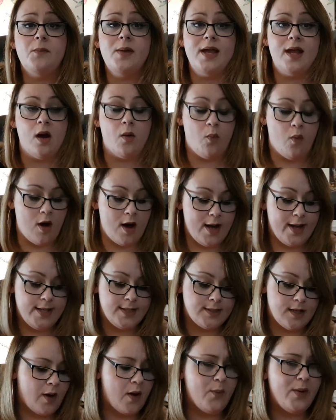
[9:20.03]
makeup
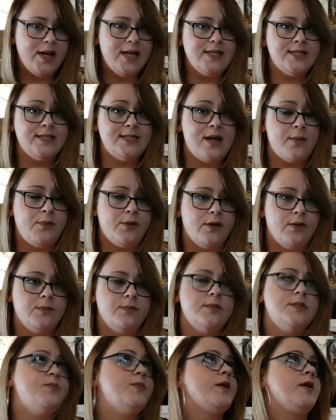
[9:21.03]
wise, I went into
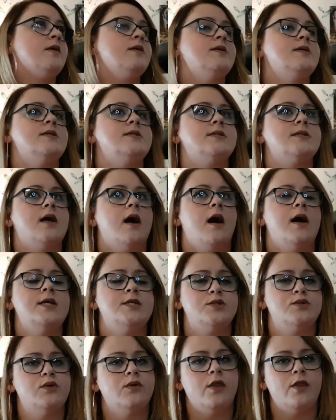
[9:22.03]
Debenhams because I
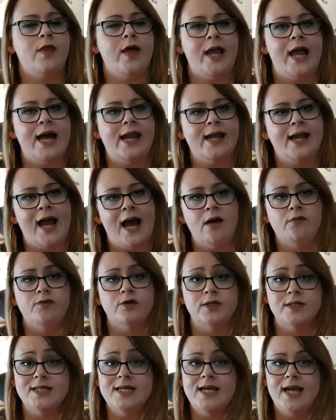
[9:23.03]
saw that they had a Kat
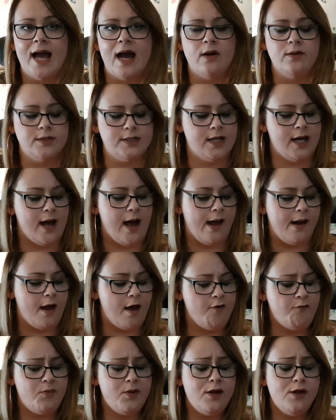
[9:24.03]
Von D counter, and
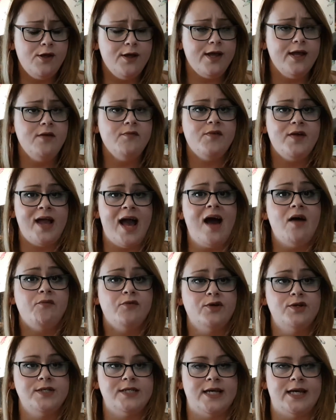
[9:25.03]
I've been looking for Kat
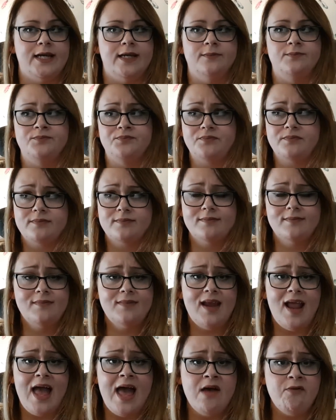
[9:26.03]
Von D
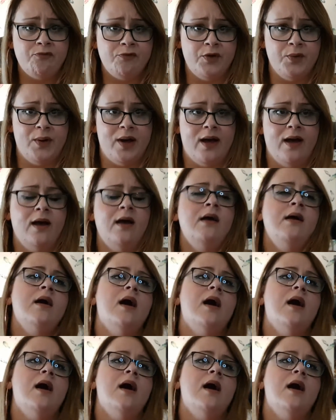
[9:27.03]
everywhere.